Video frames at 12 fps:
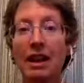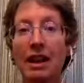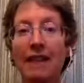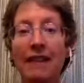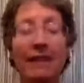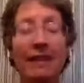
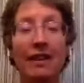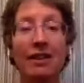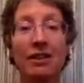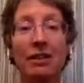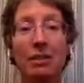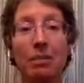And then
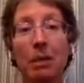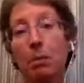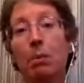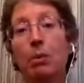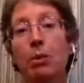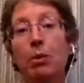there's the
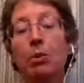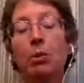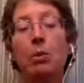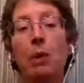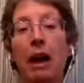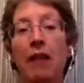people
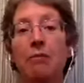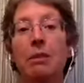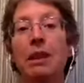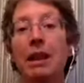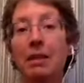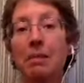who have
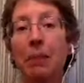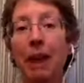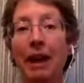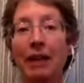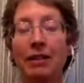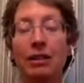been
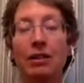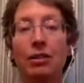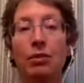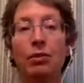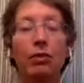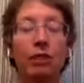impacted,
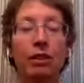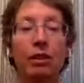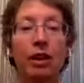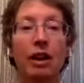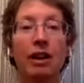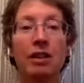who feel
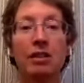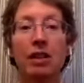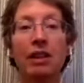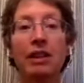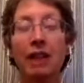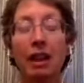a
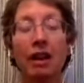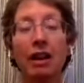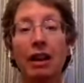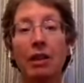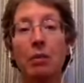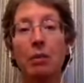
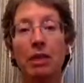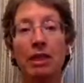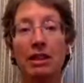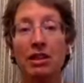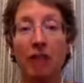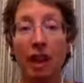solidarity with
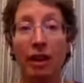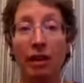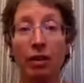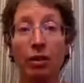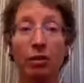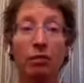each
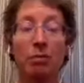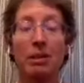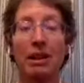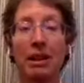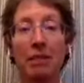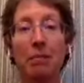other, who've
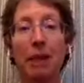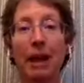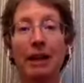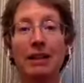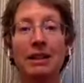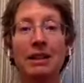been
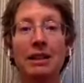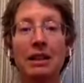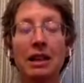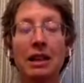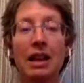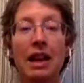impacted,
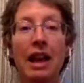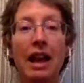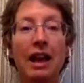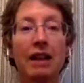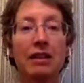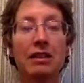
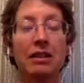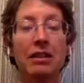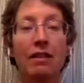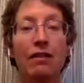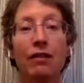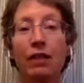and
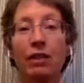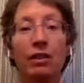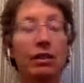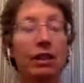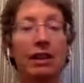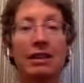
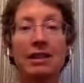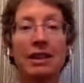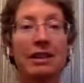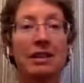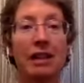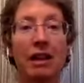feel a
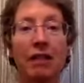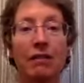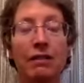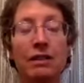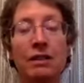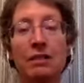sense
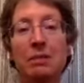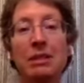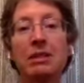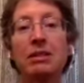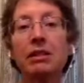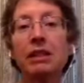of
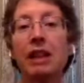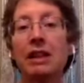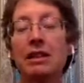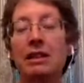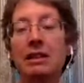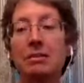dismissal
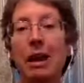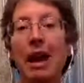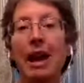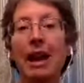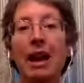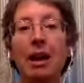and
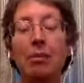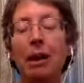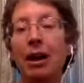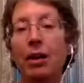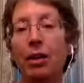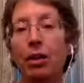dismay
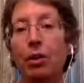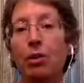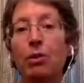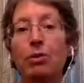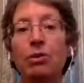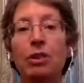about
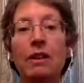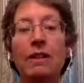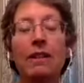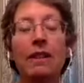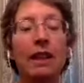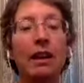those
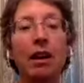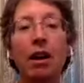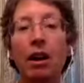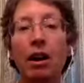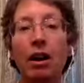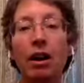that
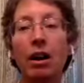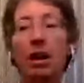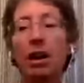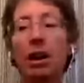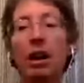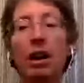are
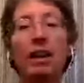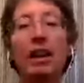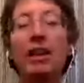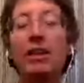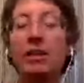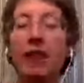on the
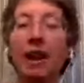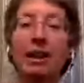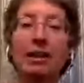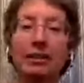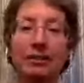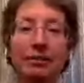other side.